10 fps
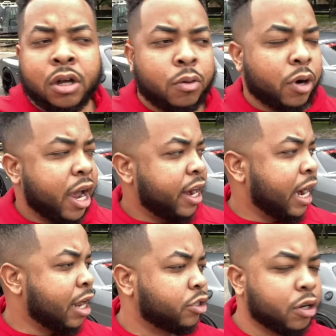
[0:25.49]
We're heading
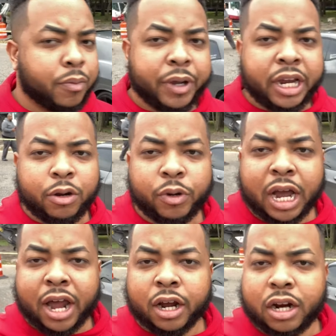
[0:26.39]
out to a meet. We
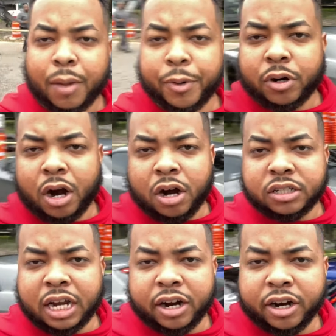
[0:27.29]
got a couple cars
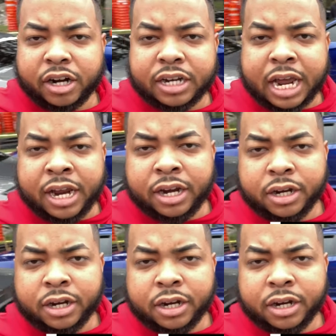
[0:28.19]
out here today.